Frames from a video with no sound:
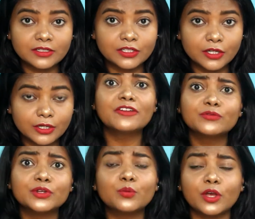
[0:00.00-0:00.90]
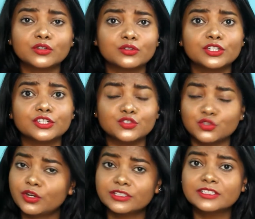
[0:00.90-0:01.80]
here, everyone could
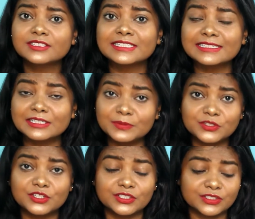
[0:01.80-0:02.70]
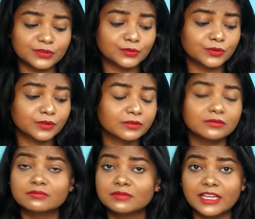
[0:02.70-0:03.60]
enjoy this lipsticks
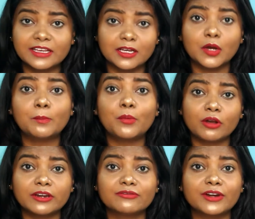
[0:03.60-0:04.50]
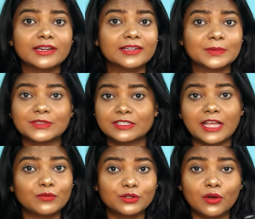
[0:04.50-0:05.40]
like a pocket friendly lipstick.
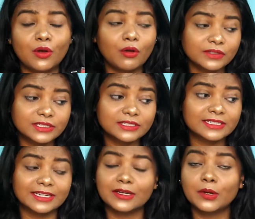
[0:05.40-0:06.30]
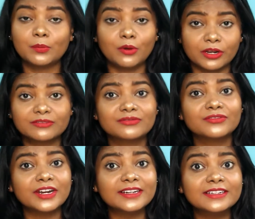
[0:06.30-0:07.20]
I would obviously say a pocket
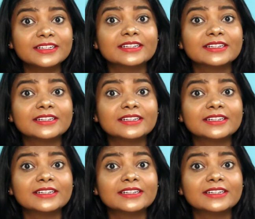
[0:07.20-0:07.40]
friendly